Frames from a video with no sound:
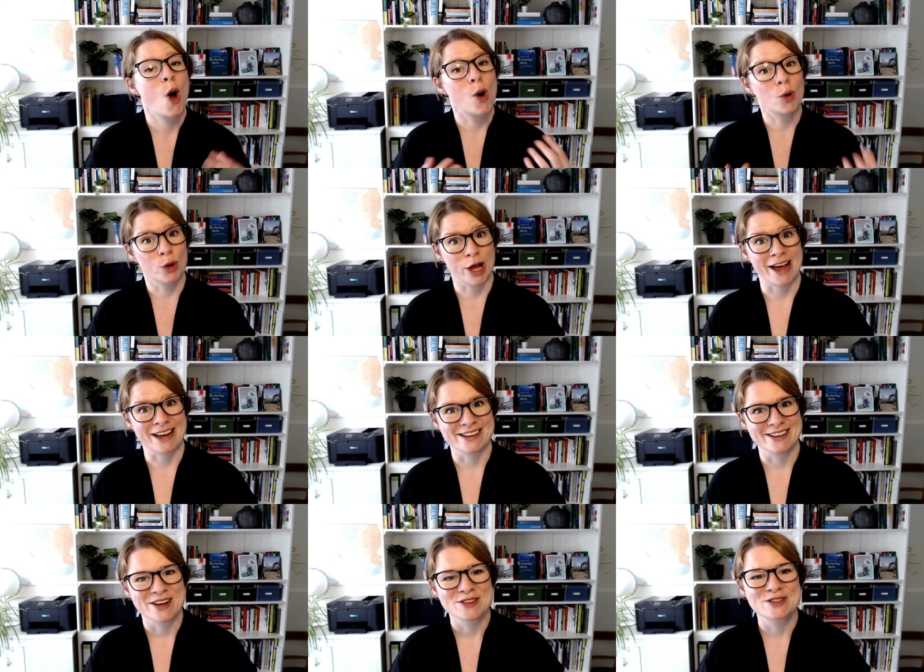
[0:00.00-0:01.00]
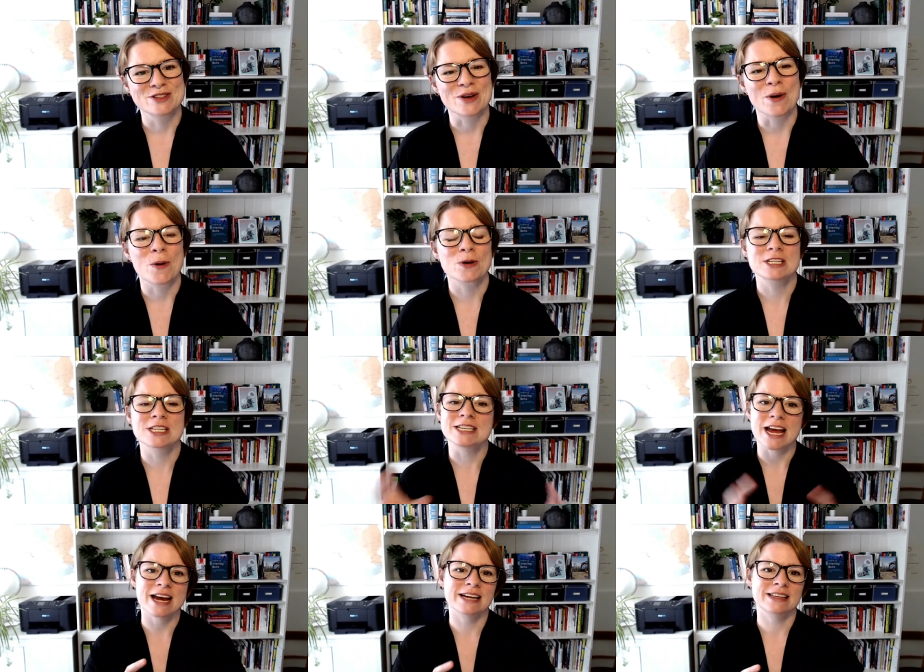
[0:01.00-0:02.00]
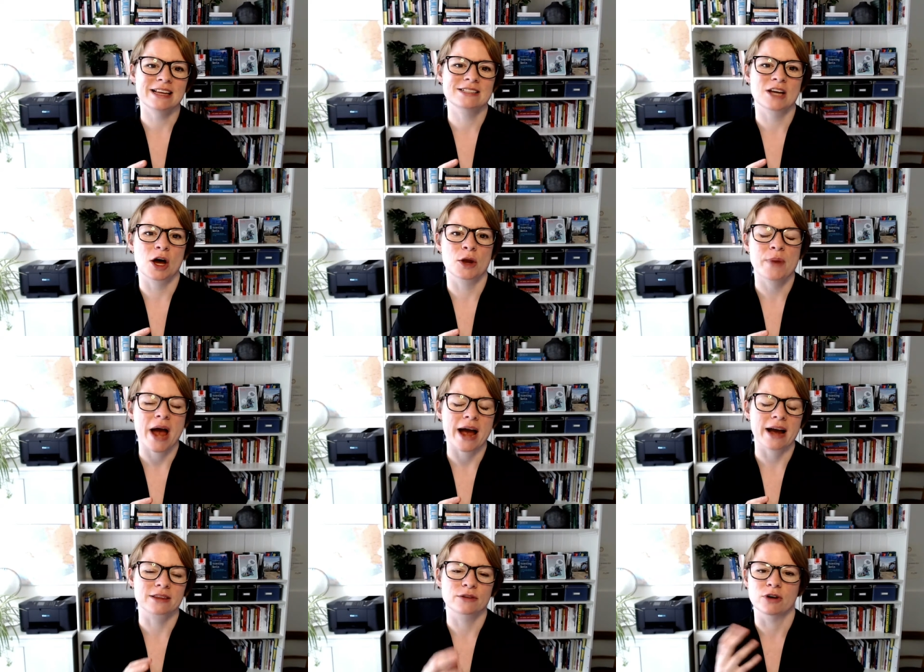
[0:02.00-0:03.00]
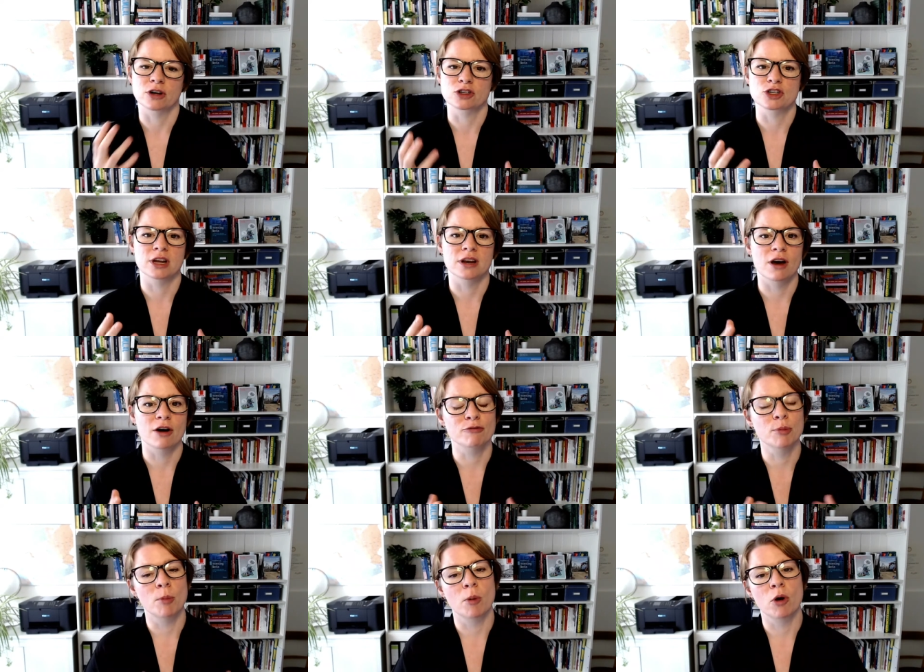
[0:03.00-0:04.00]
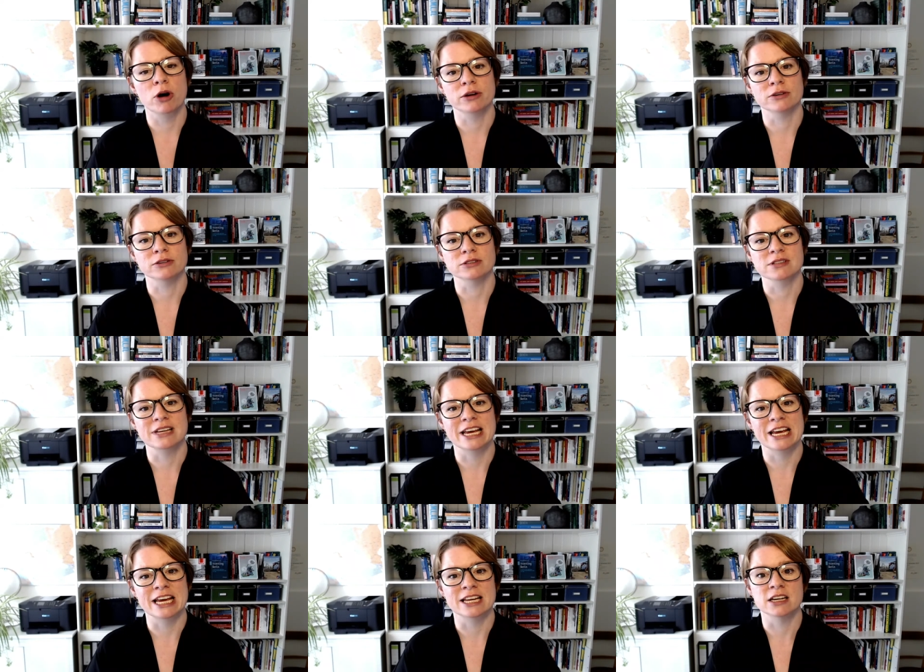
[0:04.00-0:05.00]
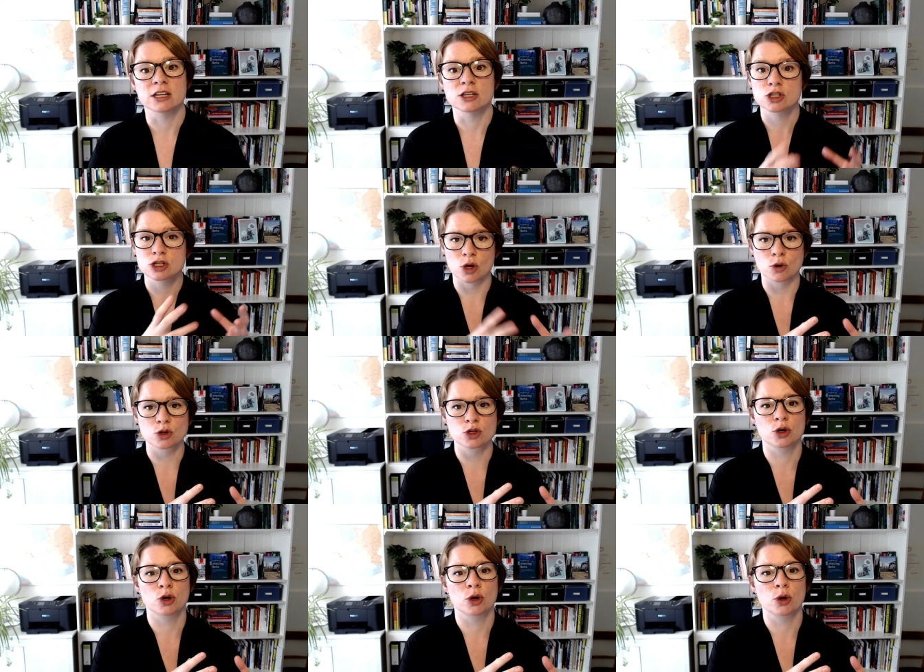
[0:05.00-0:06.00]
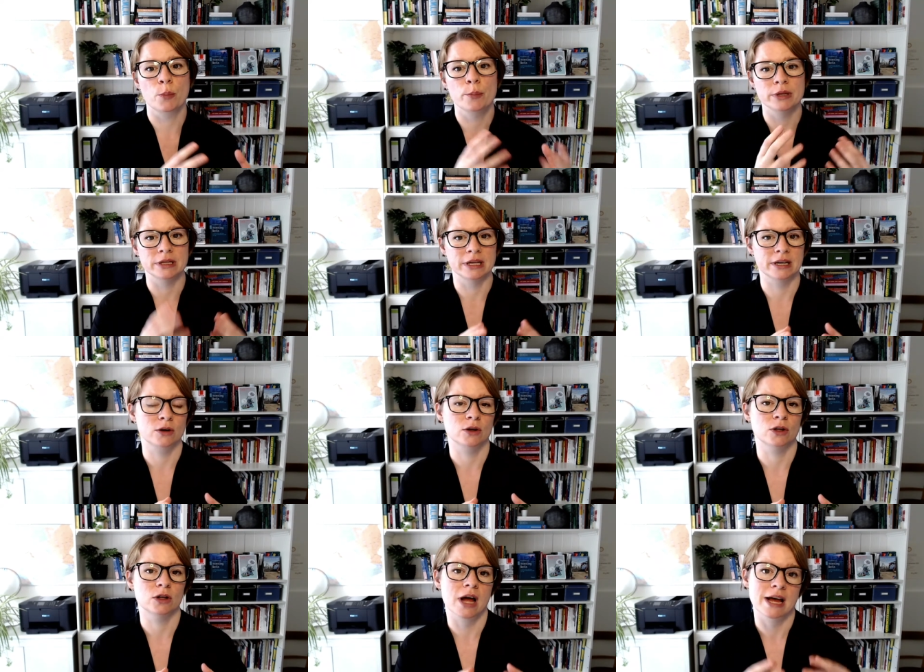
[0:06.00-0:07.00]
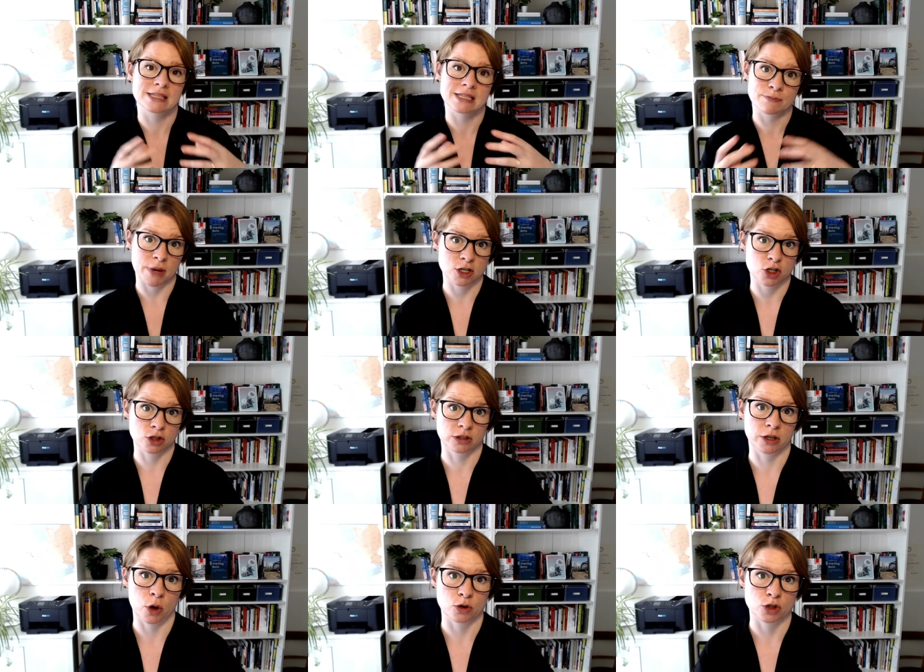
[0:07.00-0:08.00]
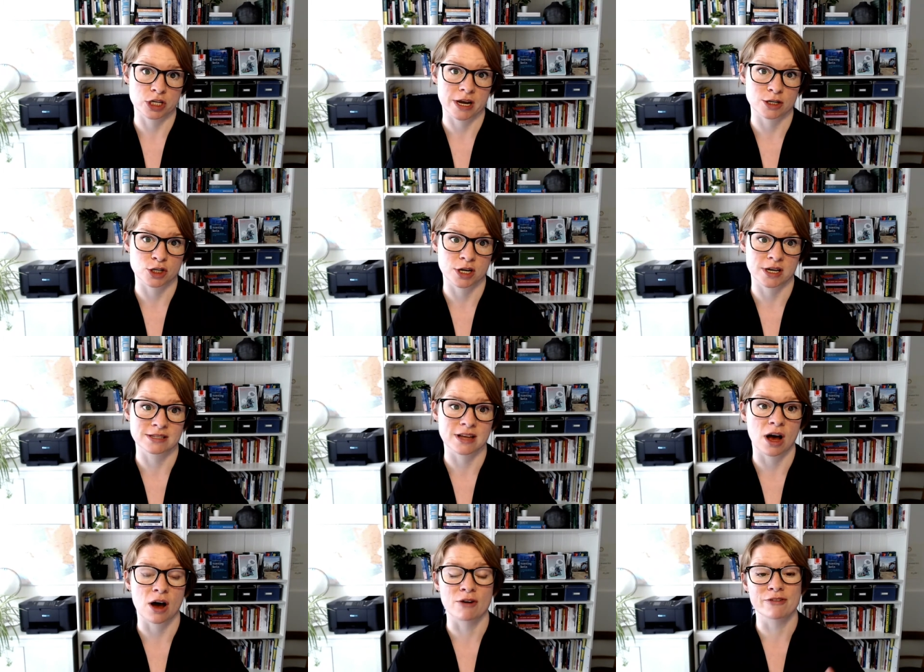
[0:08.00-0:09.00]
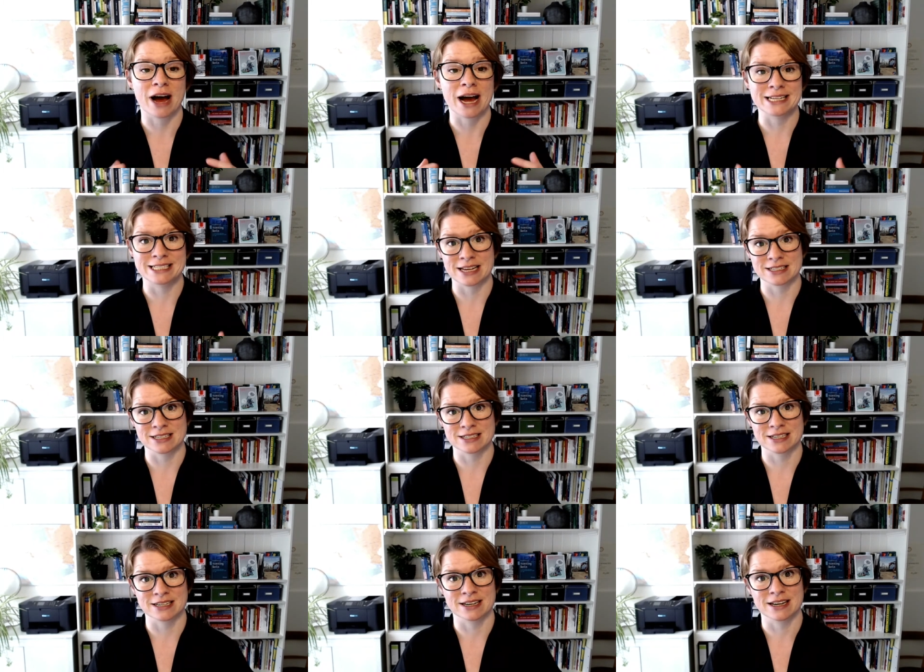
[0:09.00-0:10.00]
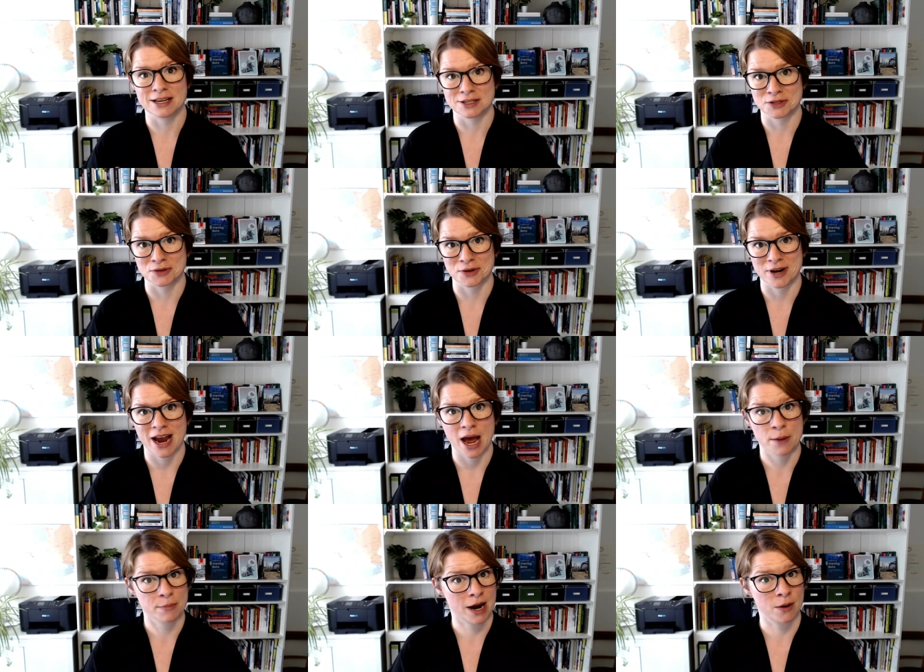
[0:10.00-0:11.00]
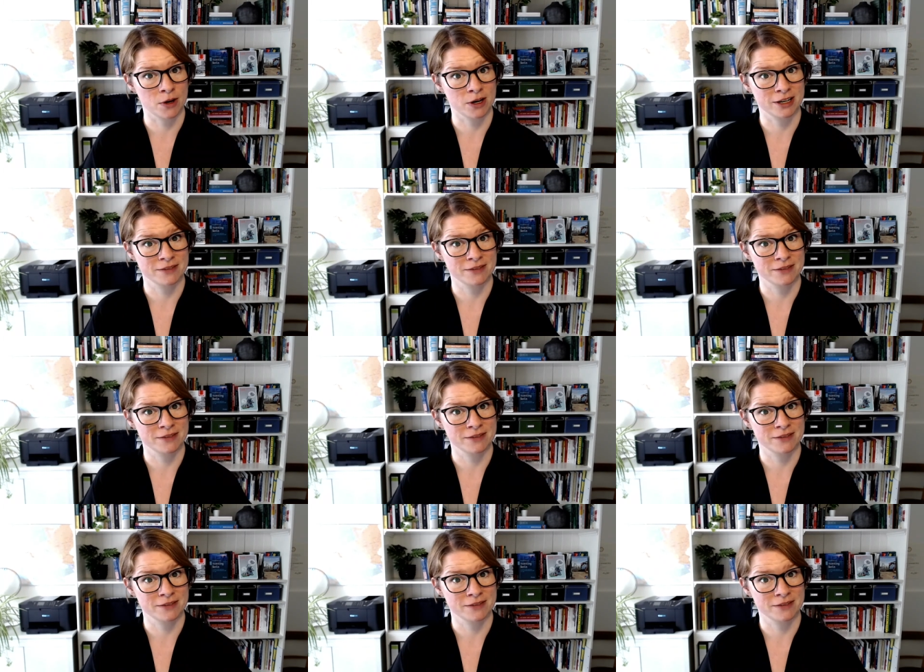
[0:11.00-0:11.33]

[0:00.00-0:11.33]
Okay, so today I'd like to unpack the function of memorials in social, political, and spatial negotiations of identity, history, and power.